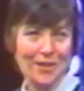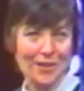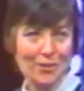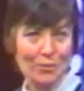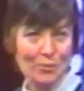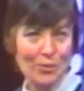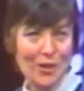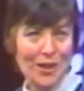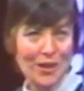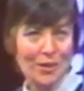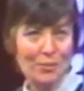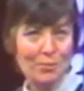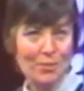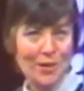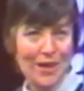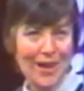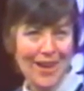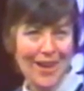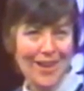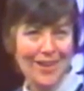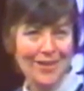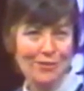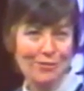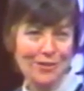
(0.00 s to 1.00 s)
a
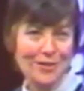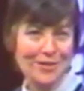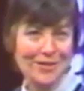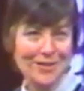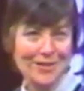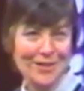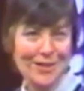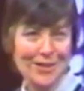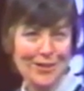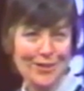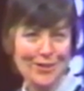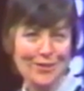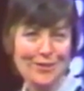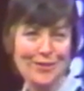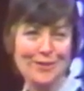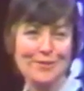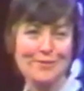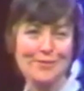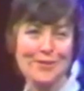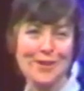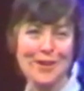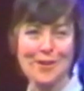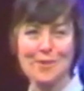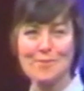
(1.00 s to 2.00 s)
well-planned residential
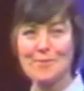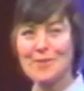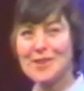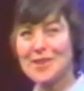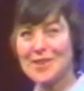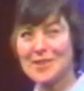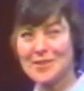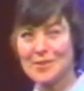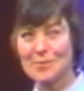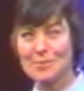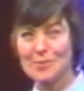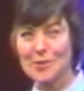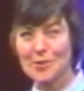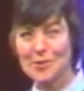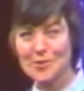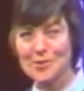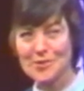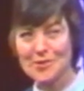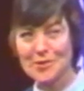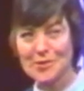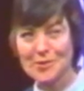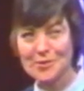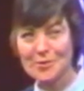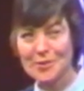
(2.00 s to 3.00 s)
environment as
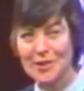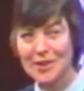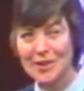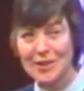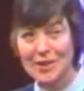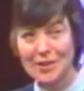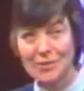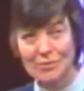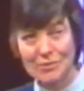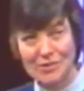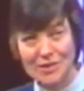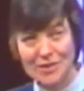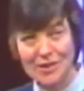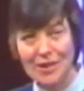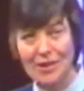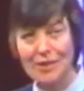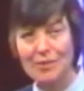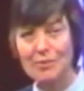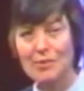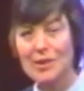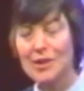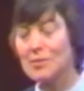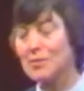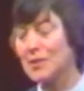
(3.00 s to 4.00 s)
opposed to one that was
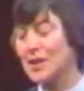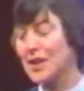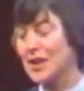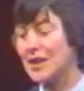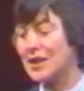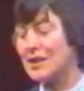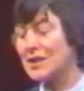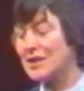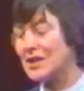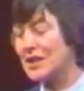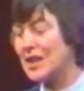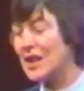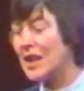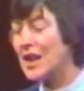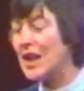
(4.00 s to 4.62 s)
not well-planned.